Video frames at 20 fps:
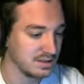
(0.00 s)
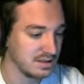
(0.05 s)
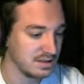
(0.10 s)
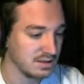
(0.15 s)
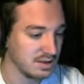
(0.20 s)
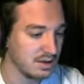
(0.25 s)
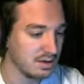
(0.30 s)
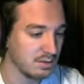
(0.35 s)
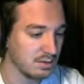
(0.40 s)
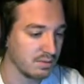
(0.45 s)

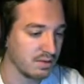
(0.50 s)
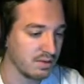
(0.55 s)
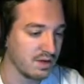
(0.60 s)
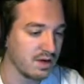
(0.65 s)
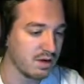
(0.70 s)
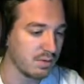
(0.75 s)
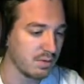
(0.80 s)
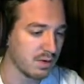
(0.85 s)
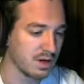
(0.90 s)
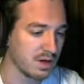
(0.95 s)
Oh, there
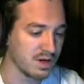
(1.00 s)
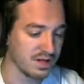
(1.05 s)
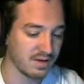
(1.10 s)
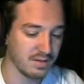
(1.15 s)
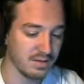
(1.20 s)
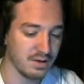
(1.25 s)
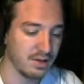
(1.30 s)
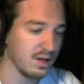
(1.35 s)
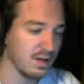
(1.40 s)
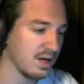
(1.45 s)
you are,
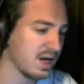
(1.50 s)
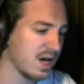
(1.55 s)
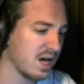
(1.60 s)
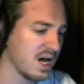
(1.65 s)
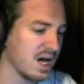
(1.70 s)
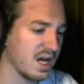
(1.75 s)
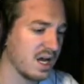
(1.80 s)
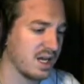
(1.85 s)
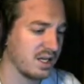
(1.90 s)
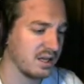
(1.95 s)
David.
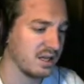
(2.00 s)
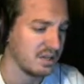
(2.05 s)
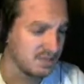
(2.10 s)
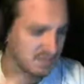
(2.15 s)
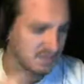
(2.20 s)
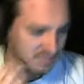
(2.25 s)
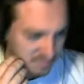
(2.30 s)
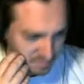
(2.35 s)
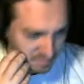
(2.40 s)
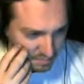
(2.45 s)
Hi.
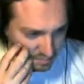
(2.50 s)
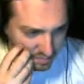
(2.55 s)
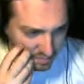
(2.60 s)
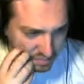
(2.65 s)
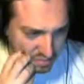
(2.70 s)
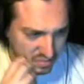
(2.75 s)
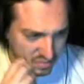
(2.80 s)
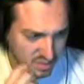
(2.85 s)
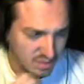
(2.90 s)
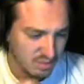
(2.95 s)

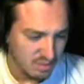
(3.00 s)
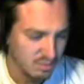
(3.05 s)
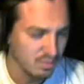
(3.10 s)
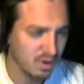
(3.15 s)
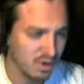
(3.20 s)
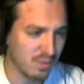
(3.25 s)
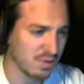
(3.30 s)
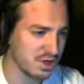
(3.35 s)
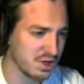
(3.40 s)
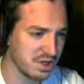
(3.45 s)

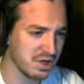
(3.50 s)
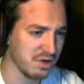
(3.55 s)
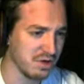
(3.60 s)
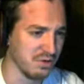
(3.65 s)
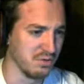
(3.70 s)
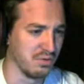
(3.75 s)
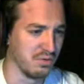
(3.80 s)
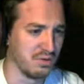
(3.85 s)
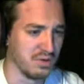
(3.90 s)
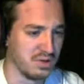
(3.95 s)
Where were
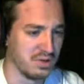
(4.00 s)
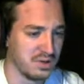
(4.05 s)
you?